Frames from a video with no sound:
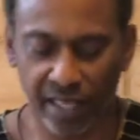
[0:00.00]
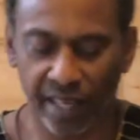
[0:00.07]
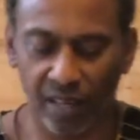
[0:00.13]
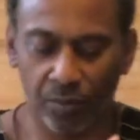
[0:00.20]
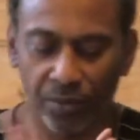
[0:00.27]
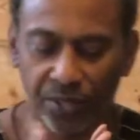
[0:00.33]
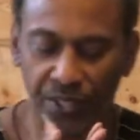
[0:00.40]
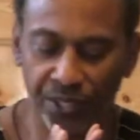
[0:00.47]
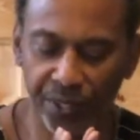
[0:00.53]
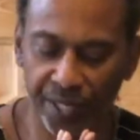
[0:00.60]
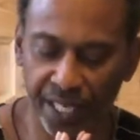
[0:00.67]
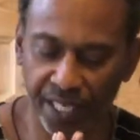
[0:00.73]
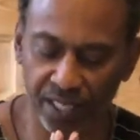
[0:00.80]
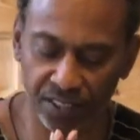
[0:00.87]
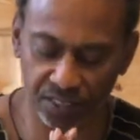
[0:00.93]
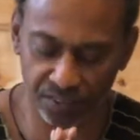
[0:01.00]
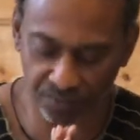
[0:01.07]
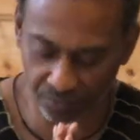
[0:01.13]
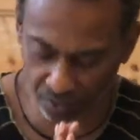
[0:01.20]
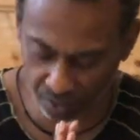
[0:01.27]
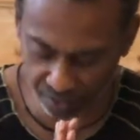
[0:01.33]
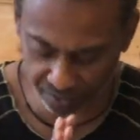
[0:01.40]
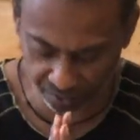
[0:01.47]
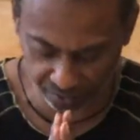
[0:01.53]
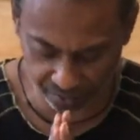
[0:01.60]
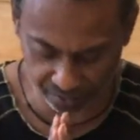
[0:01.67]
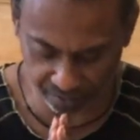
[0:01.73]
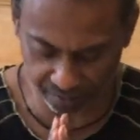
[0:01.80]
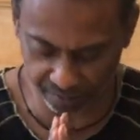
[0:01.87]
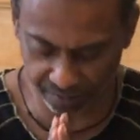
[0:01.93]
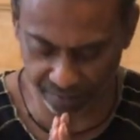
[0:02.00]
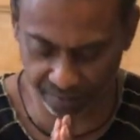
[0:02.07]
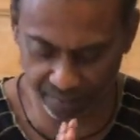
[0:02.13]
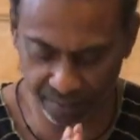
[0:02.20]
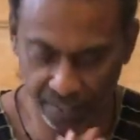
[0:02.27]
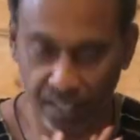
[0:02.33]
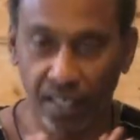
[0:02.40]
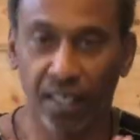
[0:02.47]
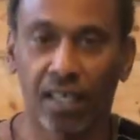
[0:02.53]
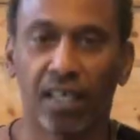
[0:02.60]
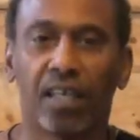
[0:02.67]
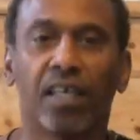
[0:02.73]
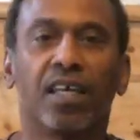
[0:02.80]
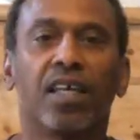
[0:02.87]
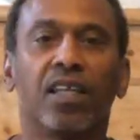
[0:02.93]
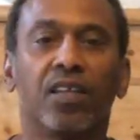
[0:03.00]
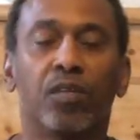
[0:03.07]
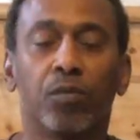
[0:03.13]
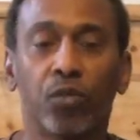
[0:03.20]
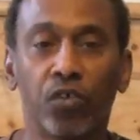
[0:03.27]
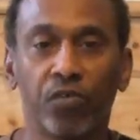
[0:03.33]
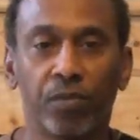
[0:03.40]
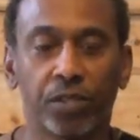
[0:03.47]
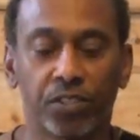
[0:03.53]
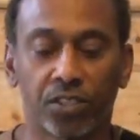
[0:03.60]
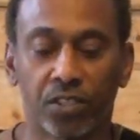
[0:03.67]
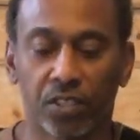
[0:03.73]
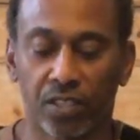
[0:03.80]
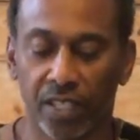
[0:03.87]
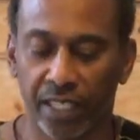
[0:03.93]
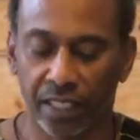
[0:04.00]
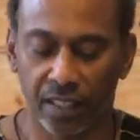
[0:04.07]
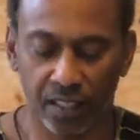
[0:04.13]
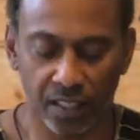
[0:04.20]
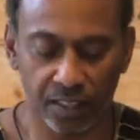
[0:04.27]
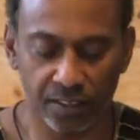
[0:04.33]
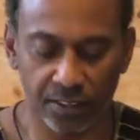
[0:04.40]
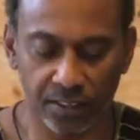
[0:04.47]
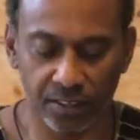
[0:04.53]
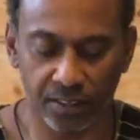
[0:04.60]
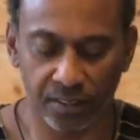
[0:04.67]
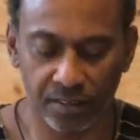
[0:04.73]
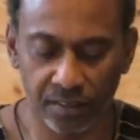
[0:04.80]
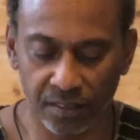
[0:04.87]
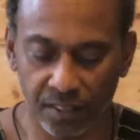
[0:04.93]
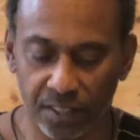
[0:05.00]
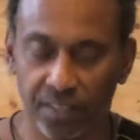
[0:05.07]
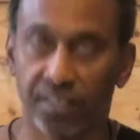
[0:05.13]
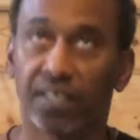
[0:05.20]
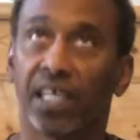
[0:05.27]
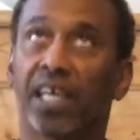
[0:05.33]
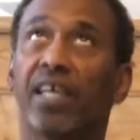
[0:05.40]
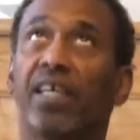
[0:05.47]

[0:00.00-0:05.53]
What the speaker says: Now bring your hands in front. The movements look like this. This is the